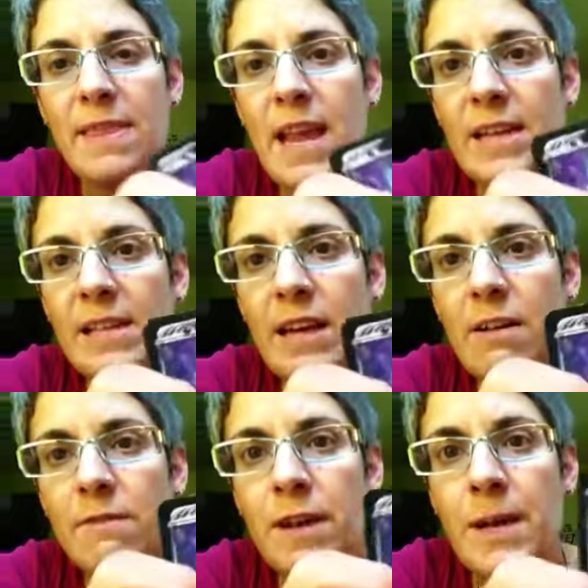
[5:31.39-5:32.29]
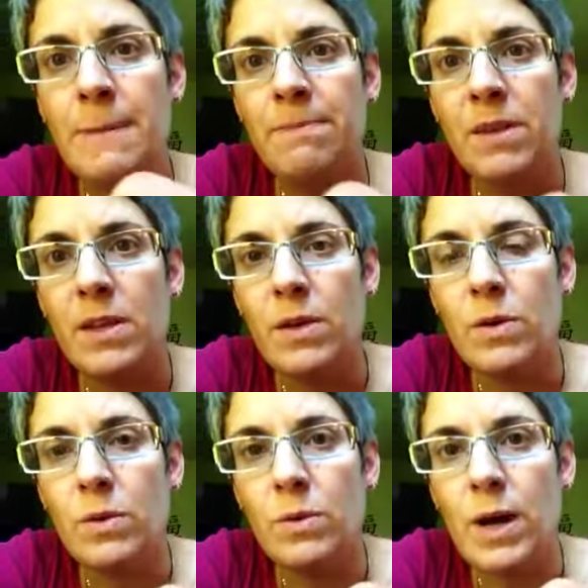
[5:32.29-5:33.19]
The idea of, you
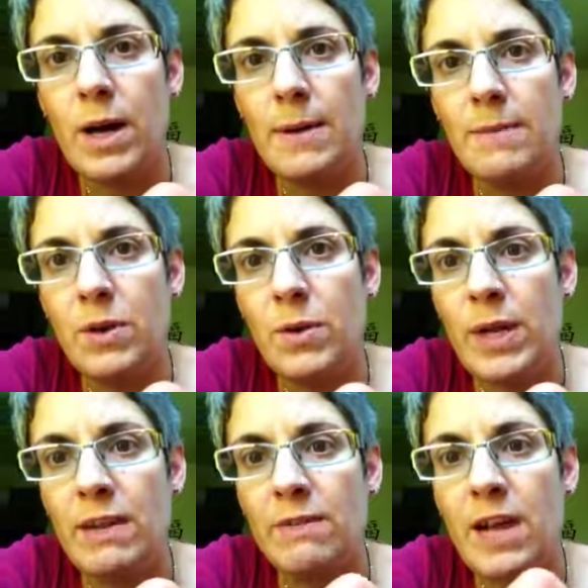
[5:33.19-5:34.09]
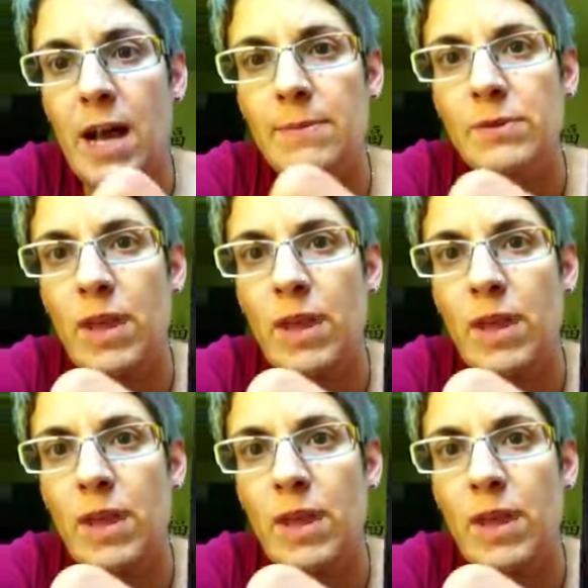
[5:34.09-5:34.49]
know, the Queen of Cups.